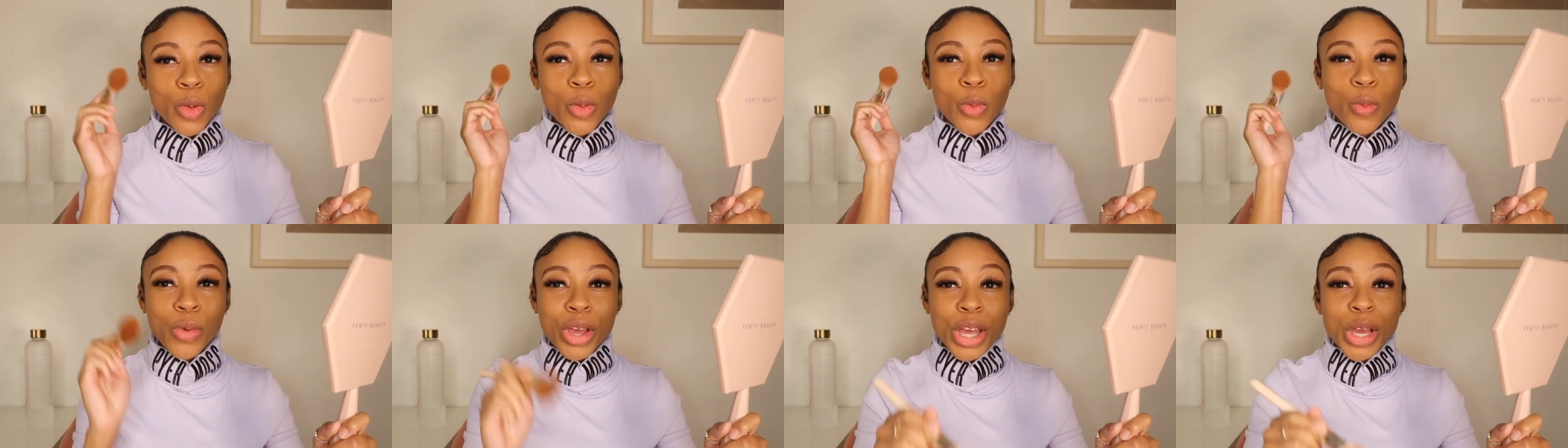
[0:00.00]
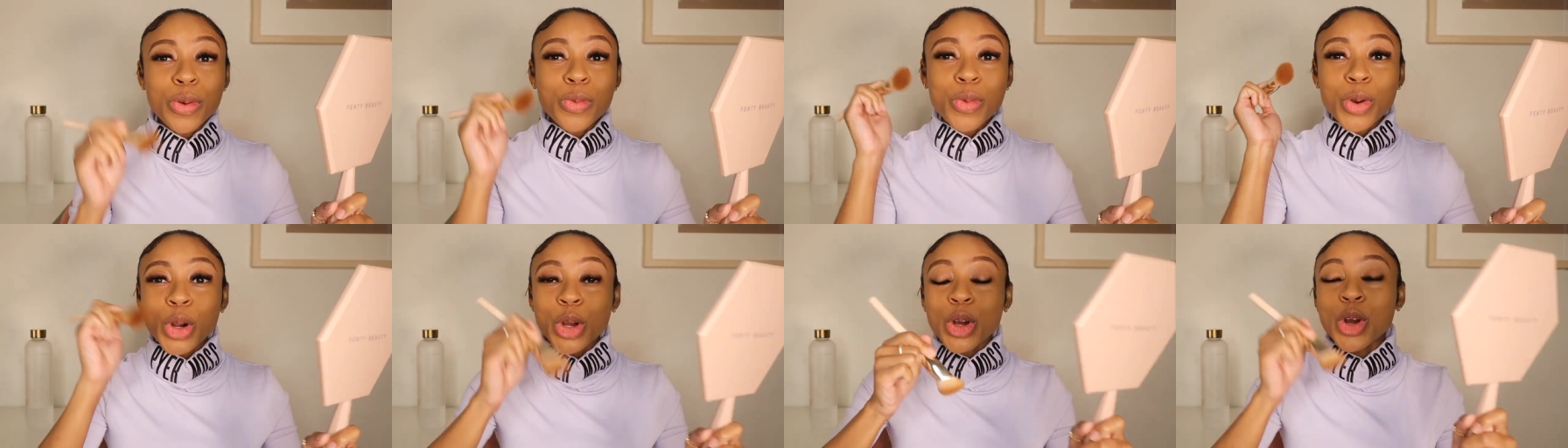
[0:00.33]
we
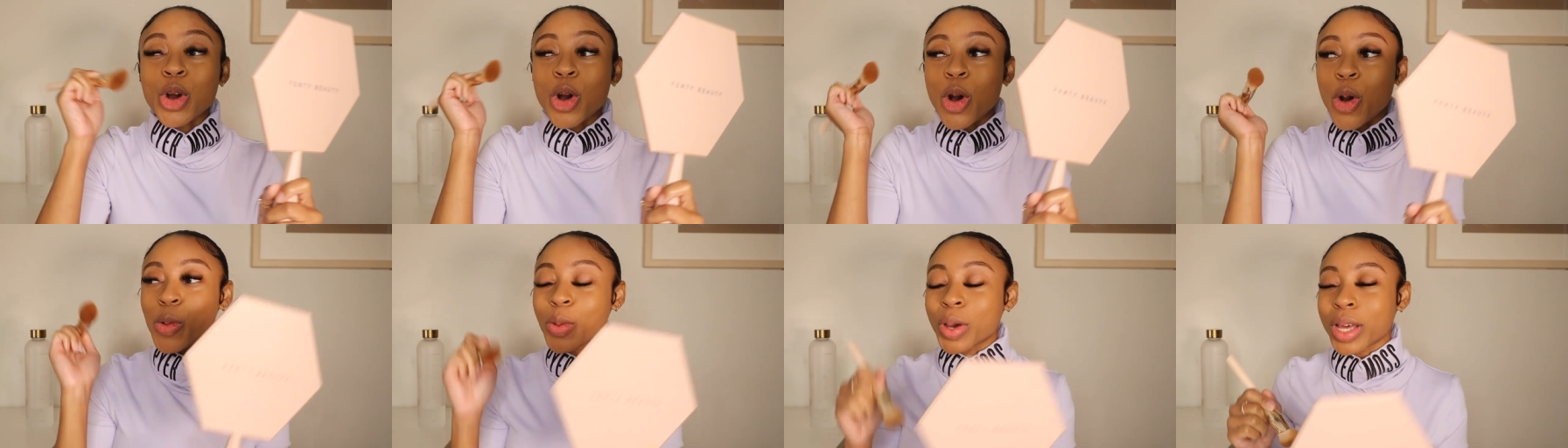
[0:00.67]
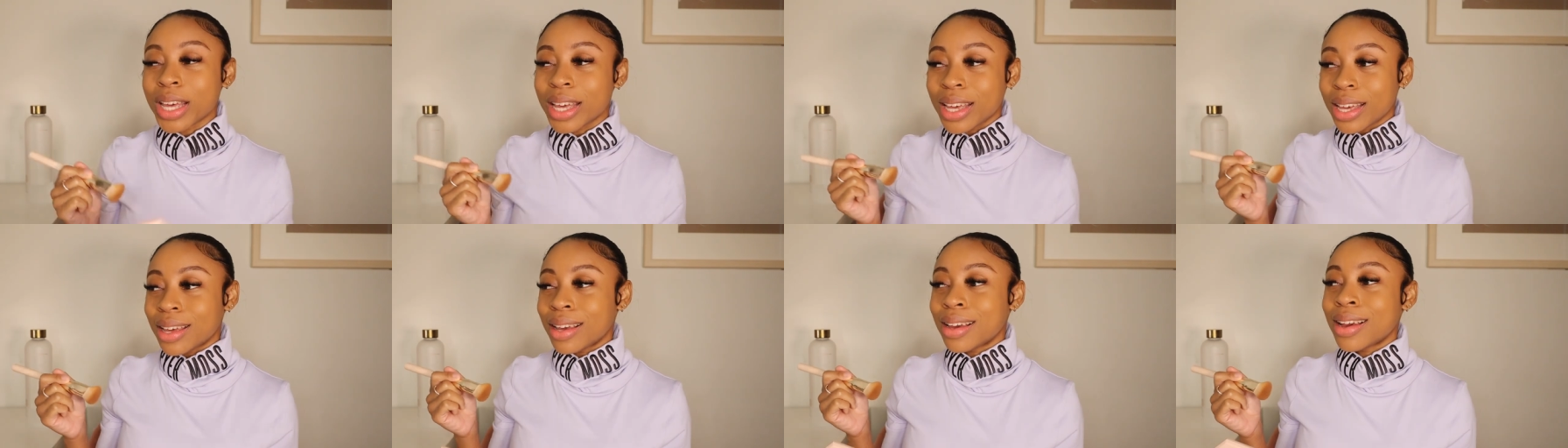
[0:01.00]
were
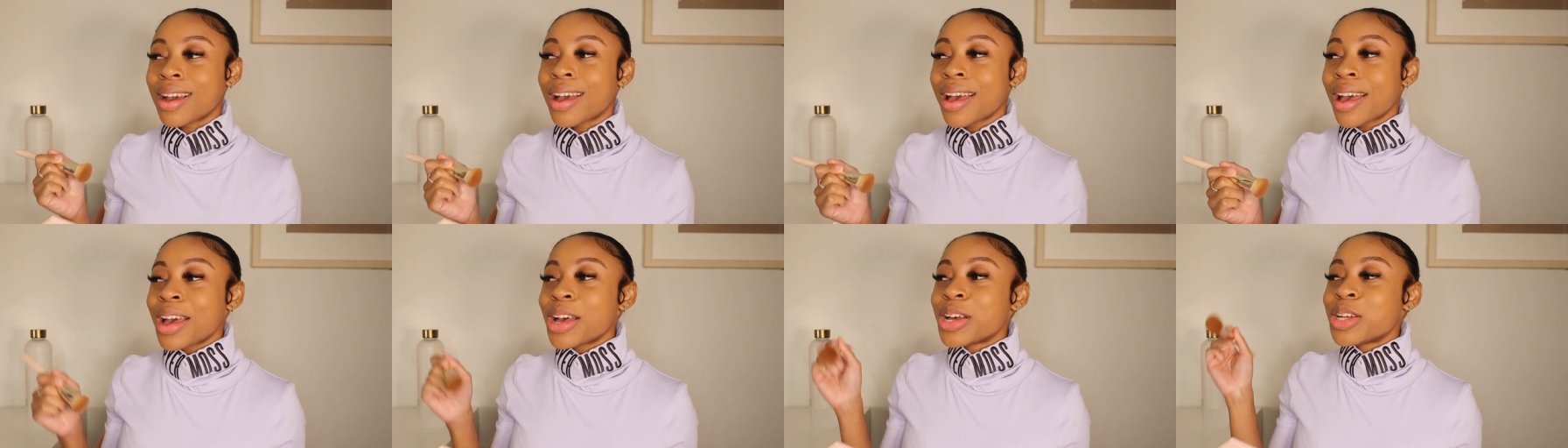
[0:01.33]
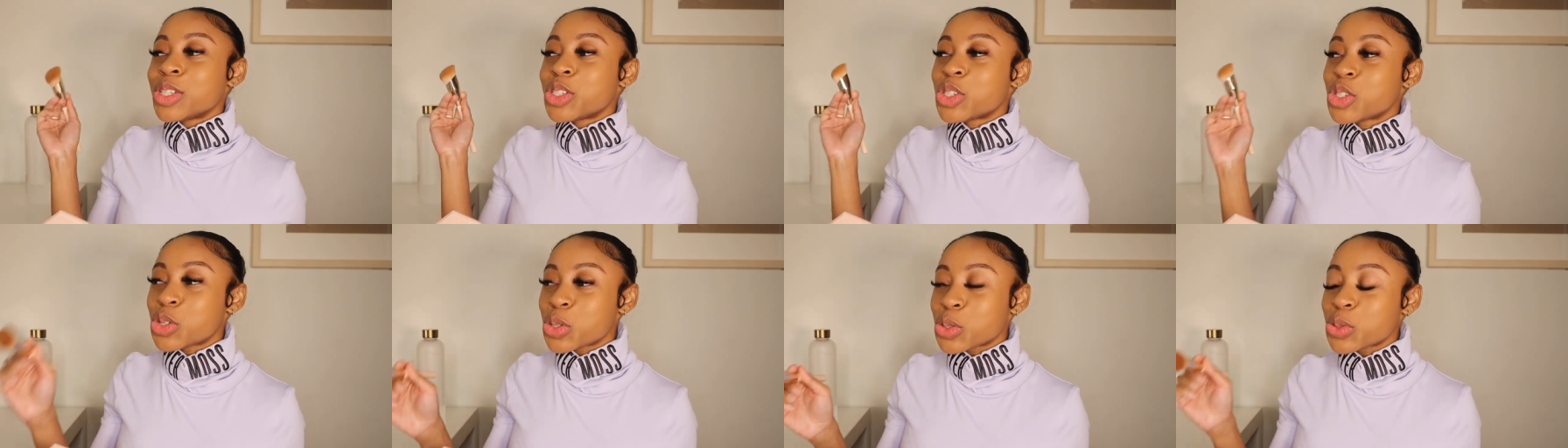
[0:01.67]
going
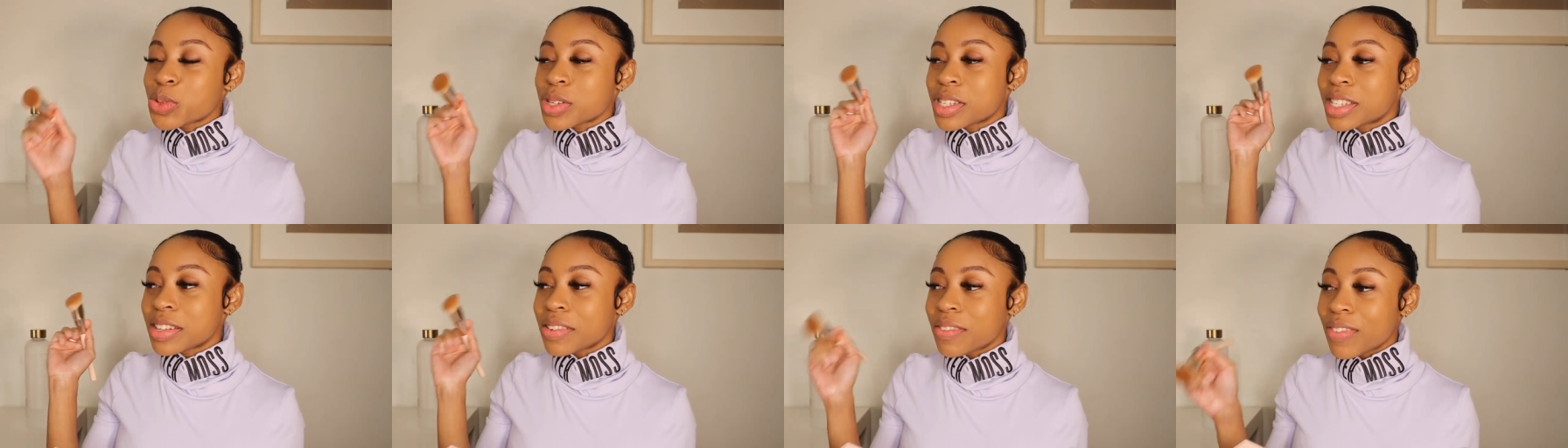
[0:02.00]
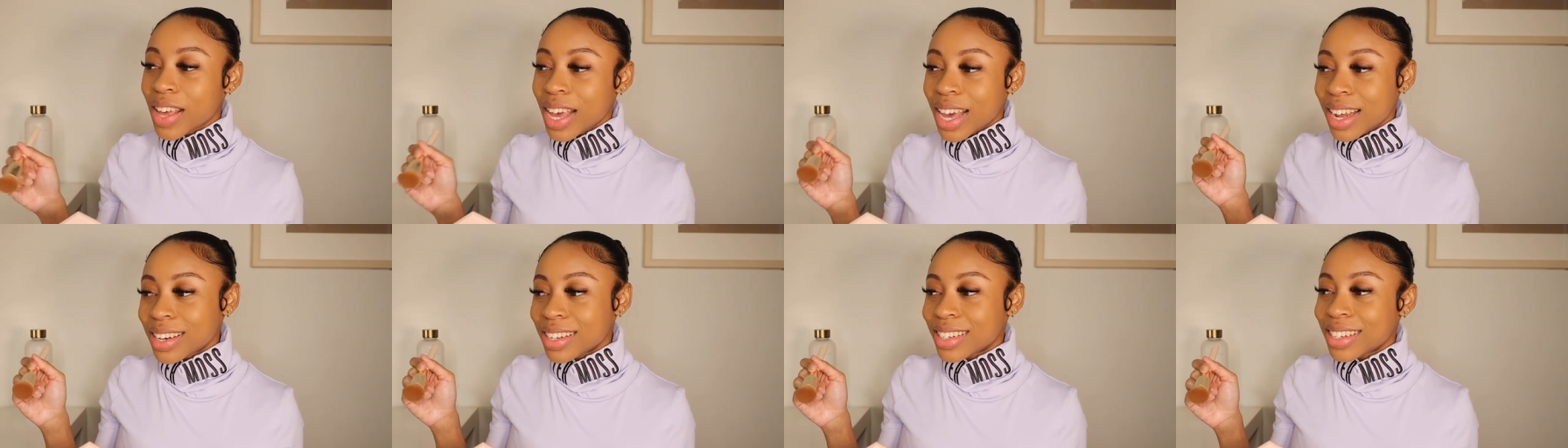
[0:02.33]
to
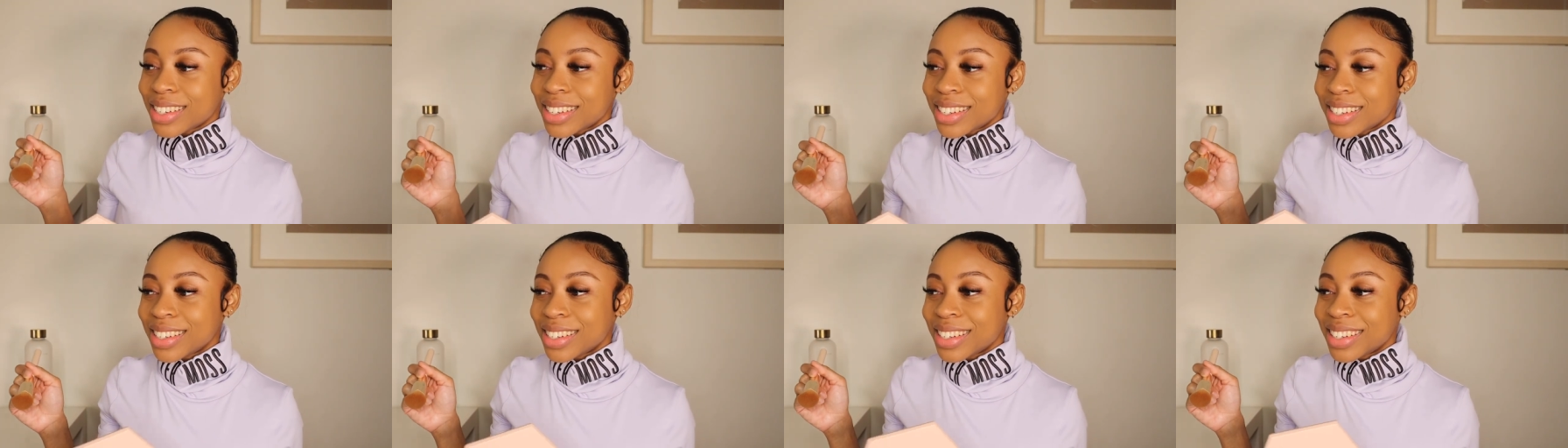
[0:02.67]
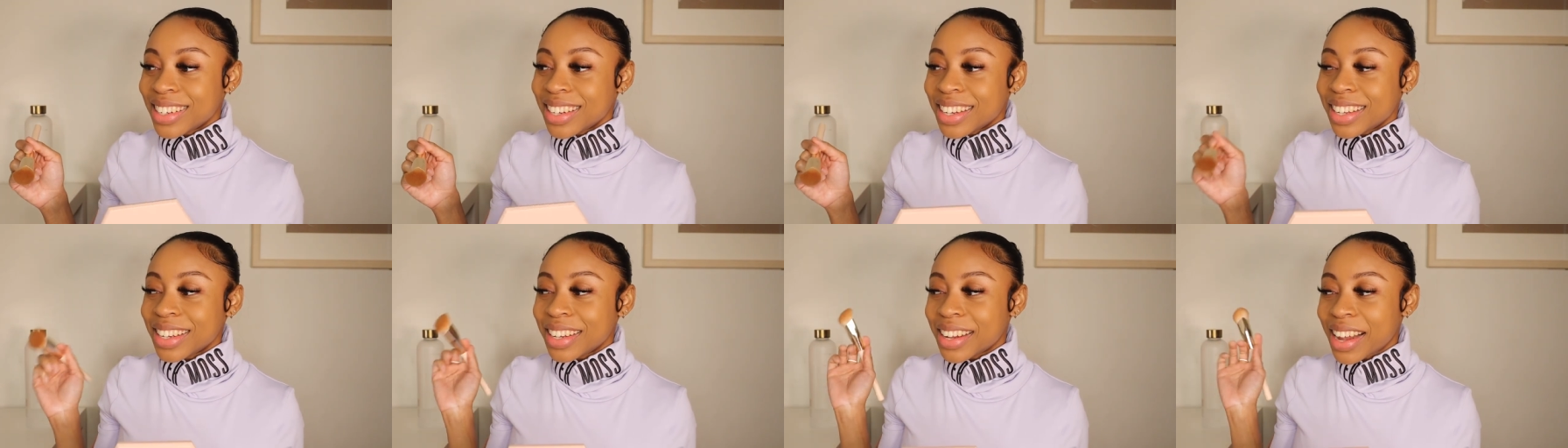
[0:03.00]
Savannah
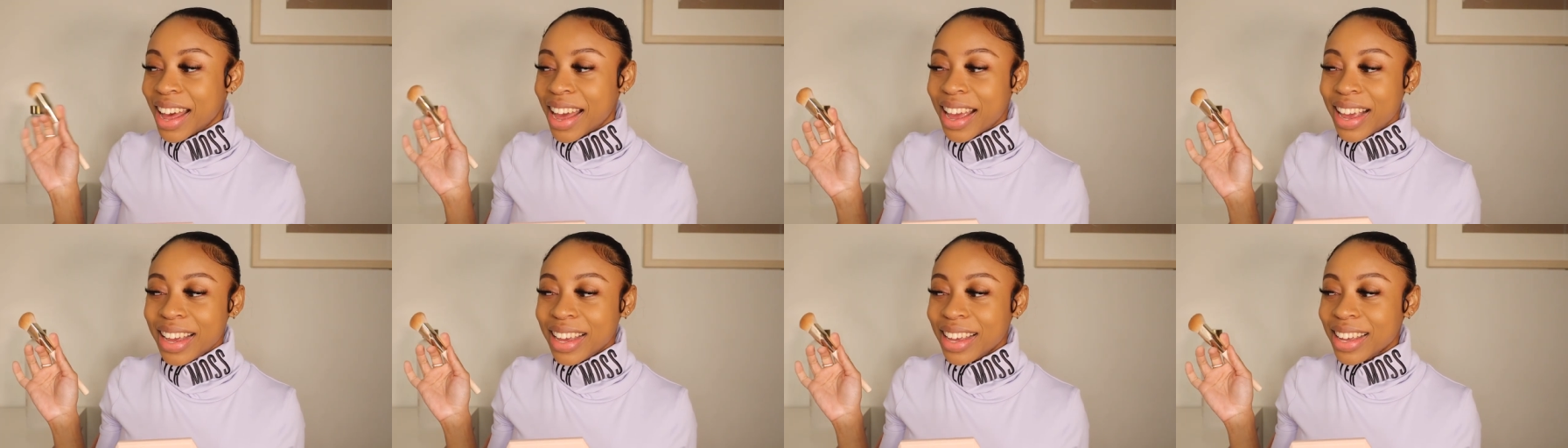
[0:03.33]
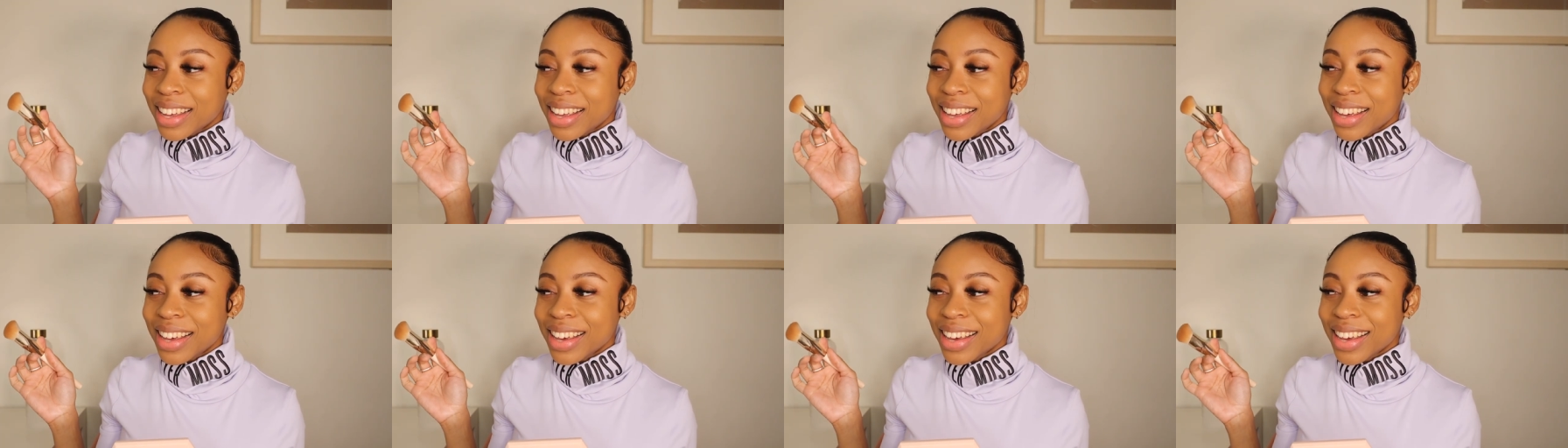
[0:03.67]

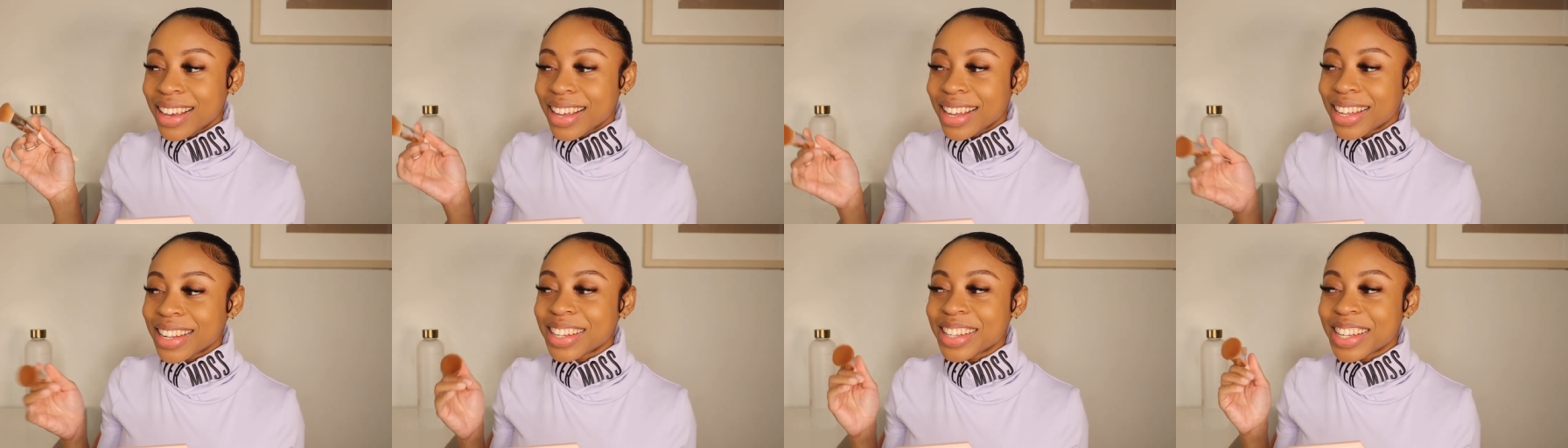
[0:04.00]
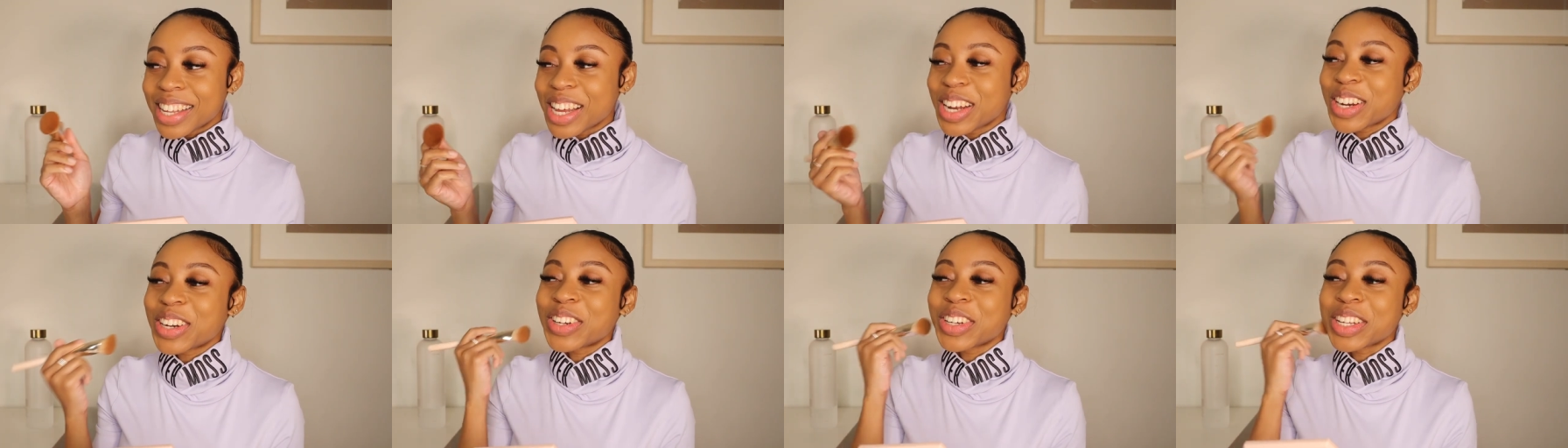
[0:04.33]
like
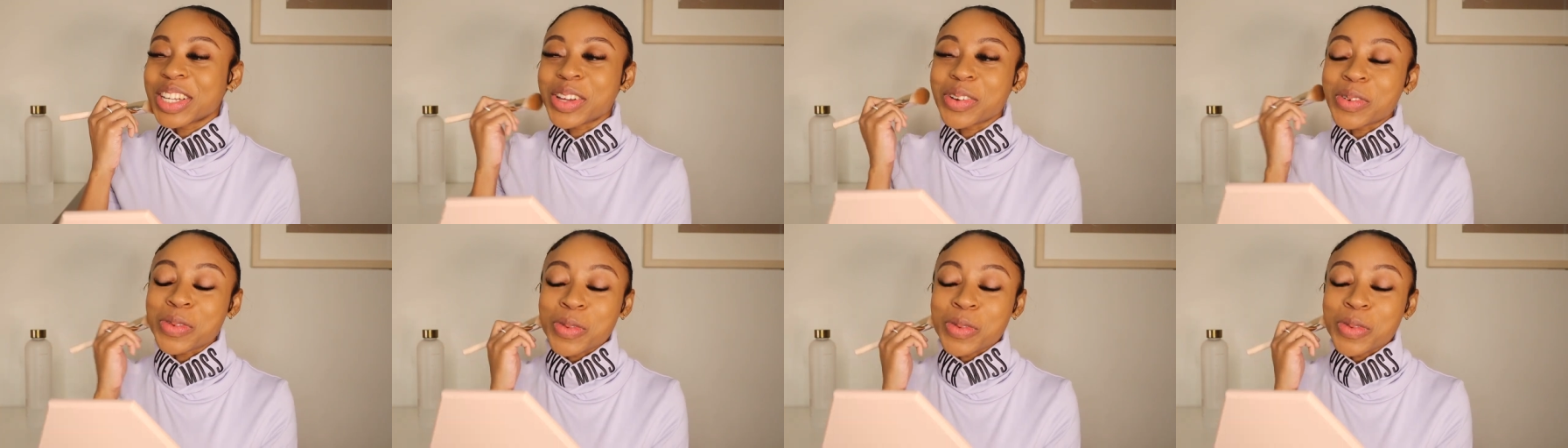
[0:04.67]
literally